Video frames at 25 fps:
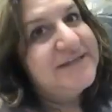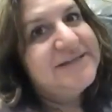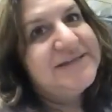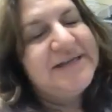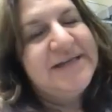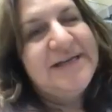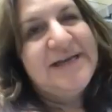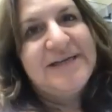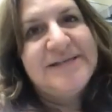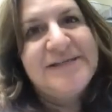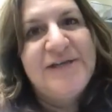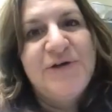
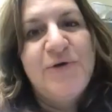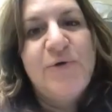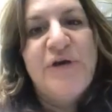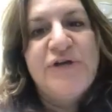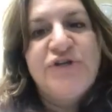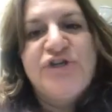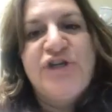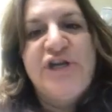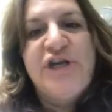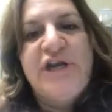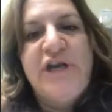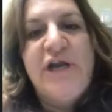an excellent
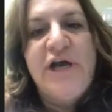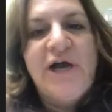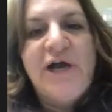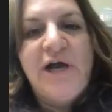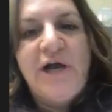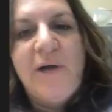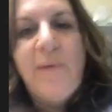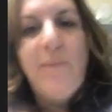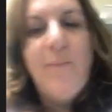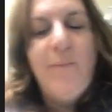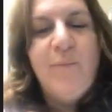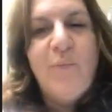question.
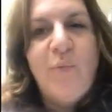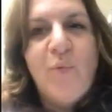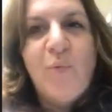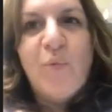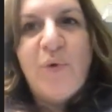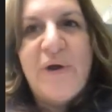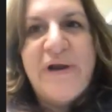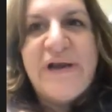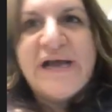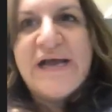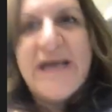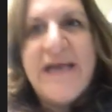
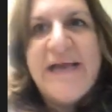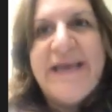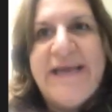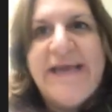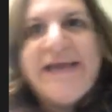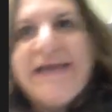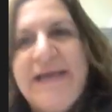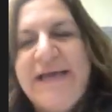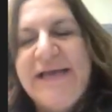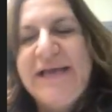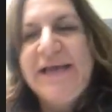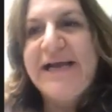When
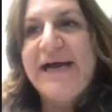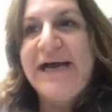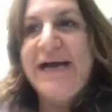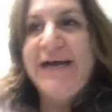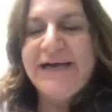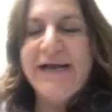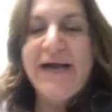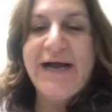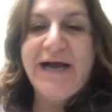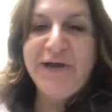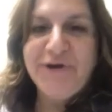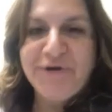I
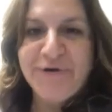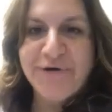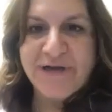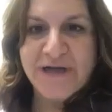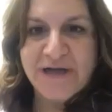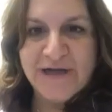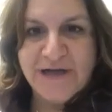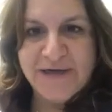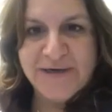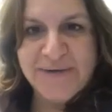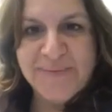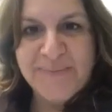got hired
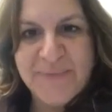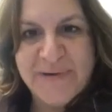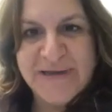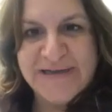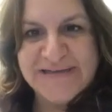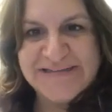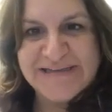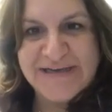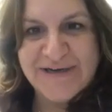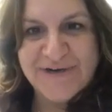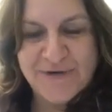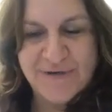on
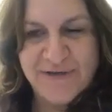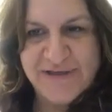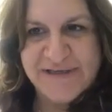by Dr.